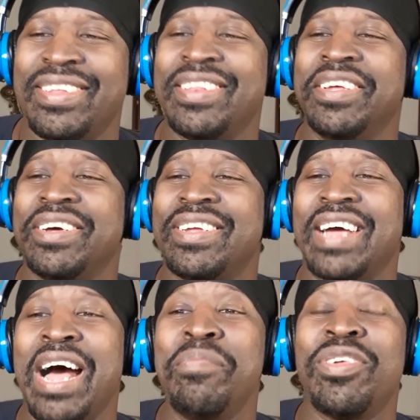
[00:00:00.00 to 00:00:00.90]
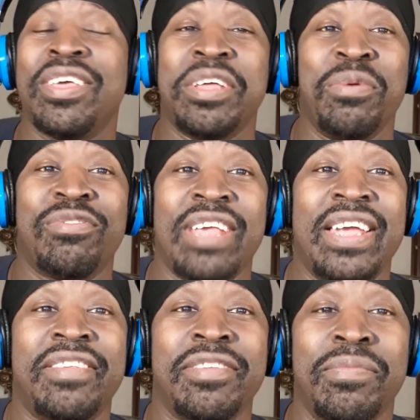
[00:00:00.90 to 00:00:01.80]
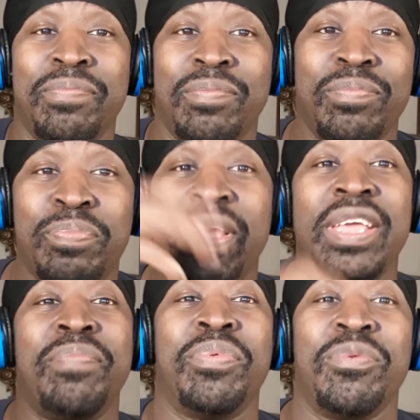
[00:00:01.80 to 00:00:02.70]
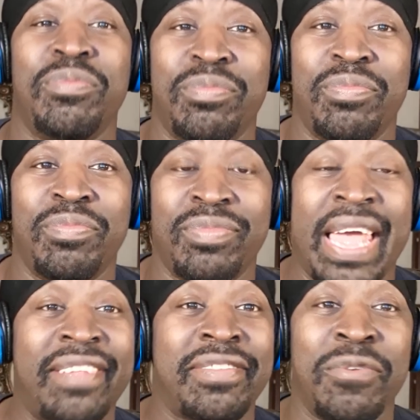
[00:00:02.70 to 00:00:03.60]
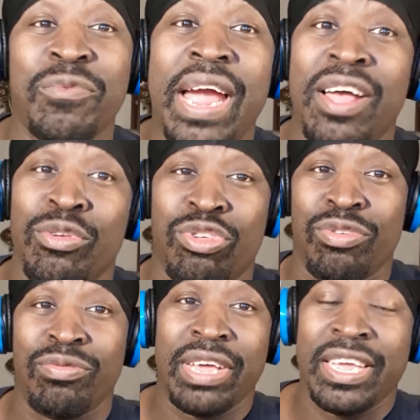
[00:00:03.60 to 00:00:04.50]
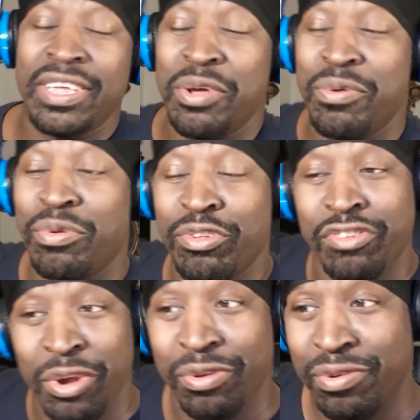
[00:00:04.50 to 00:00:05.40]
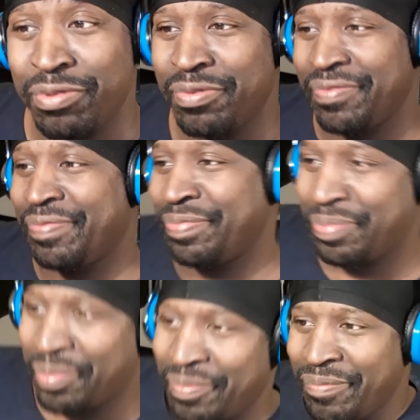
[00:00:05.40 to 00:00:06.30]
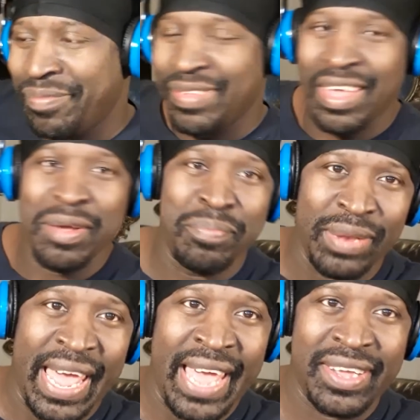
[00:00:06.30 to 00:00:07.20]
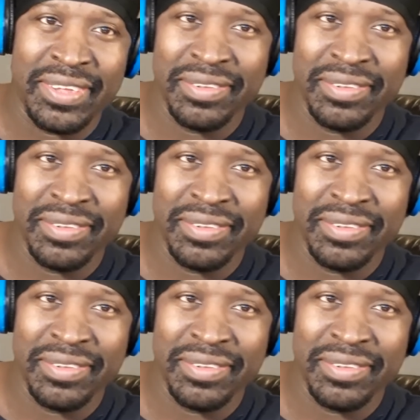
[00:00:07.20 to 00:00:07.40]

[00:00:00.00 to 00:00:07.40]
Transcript: Look, I'm just going to say some people that surround you in your circle, black.